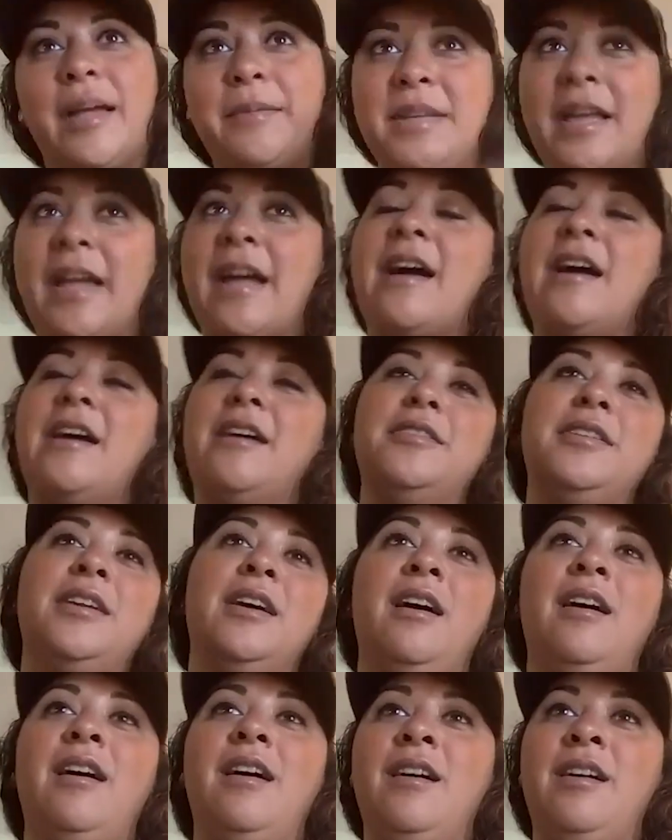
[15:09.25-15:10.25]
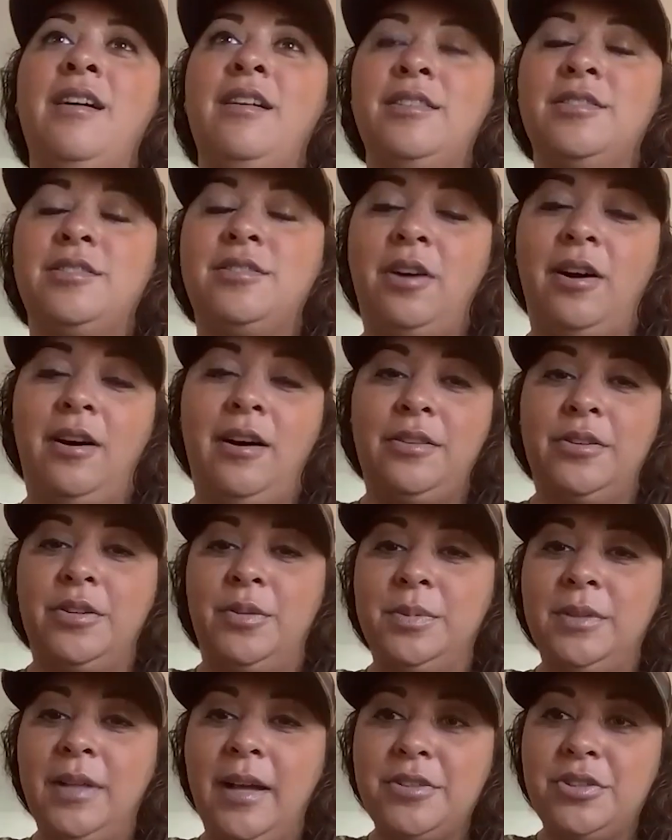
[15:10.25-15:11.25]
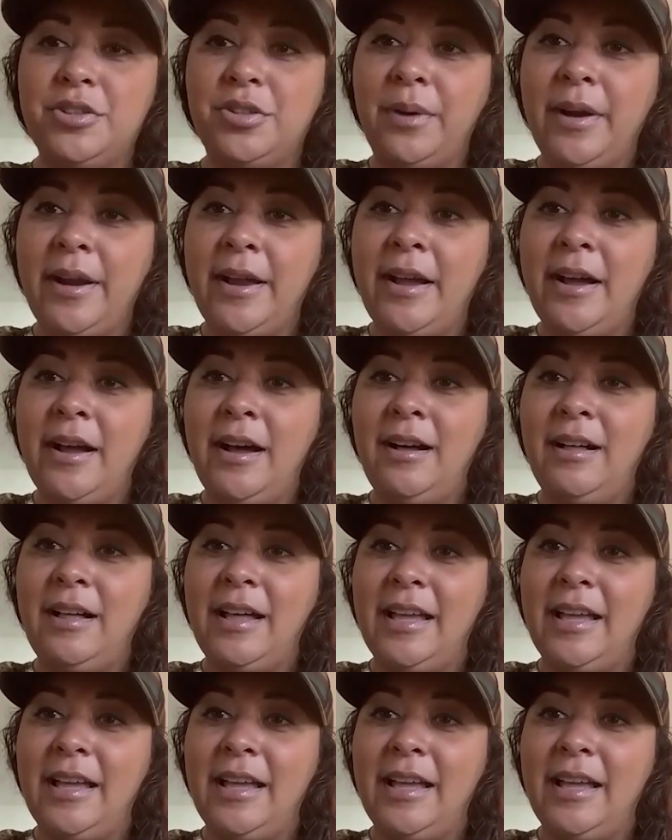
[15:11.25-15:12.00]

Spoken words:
down, saw a little blood trail,